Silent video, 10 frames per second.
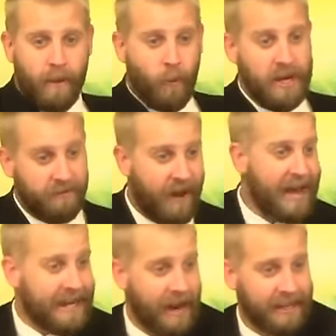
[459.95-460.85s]
When you
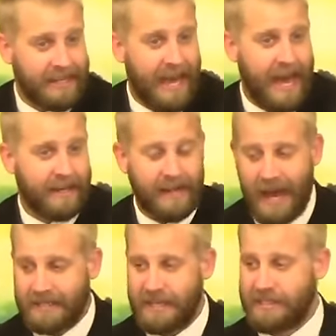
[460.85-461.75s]
find out at the end,
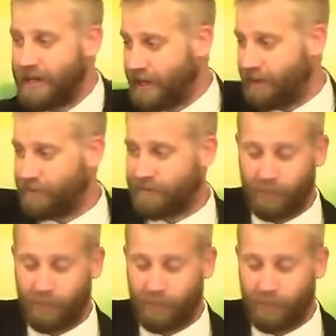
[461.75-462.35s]
God says, look,